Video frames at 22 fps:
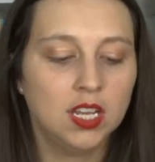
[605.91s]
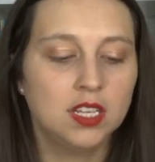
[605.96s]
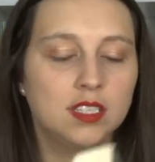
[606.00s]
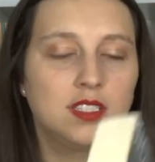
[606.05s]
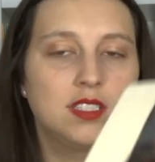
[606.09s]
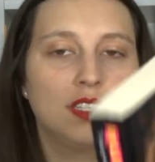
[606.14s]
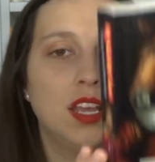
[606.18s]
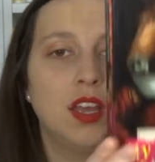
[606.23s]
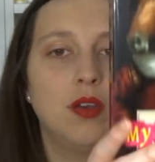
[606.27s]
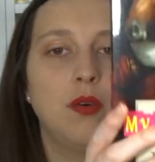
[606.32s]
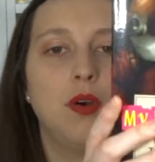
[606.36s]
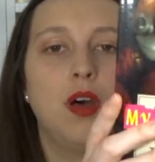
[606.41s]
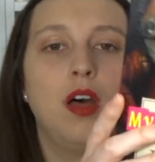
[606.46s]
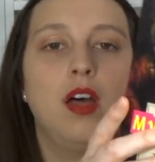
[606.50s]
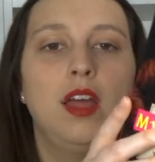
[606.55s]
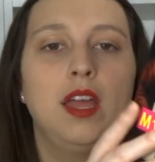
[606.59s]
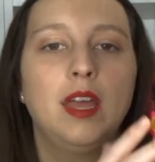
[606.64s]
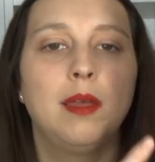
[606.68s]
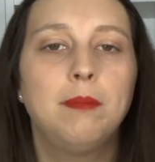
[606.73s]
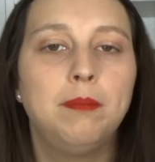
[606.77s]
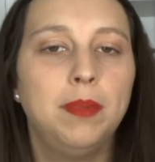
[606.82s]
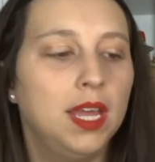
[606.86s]
So
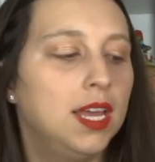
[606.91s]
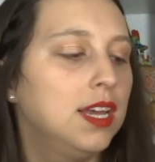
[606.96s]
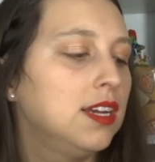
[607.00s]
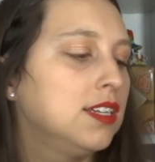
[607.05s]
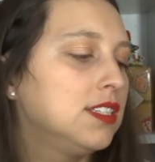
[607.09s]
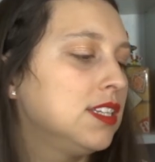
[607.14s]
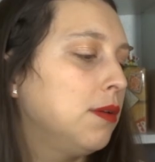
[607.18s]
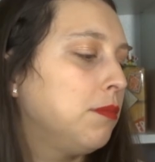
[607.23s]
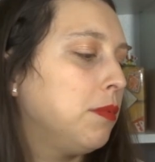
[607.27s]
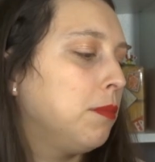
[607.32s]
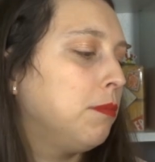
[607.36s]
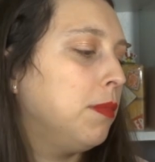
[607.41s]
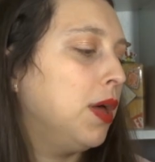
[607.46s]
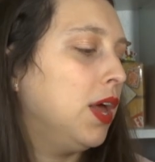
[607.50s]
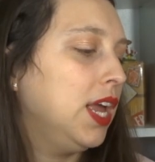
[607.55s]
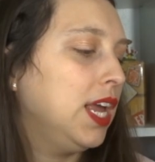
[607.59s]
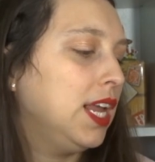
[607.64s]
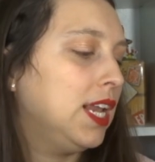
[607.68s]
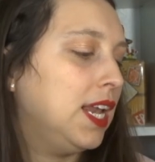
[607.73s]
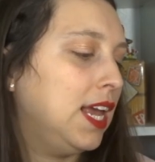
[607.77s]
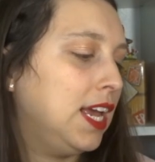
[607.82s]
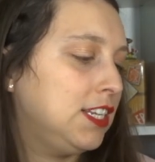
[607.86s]
I picked up
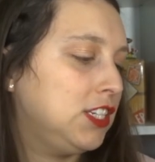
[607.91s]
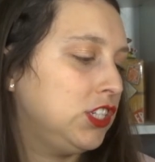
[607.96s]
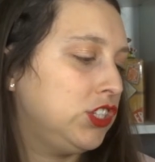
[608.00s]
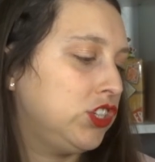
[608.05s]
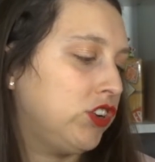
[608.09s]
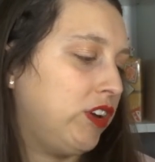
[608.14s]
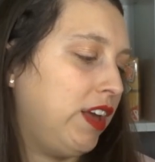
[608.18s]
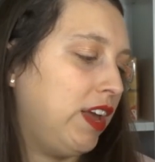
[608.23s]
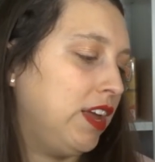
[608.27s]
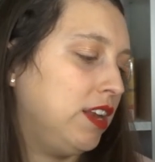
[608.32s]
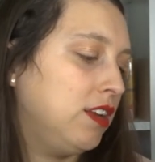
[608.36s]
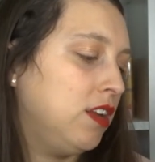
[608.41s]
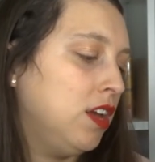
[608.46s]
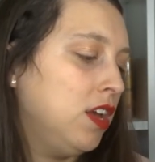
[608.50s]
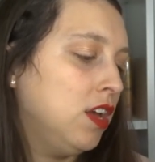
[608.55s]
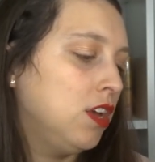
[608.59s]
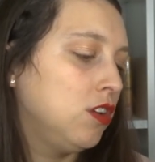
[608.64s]
My Lady Jane,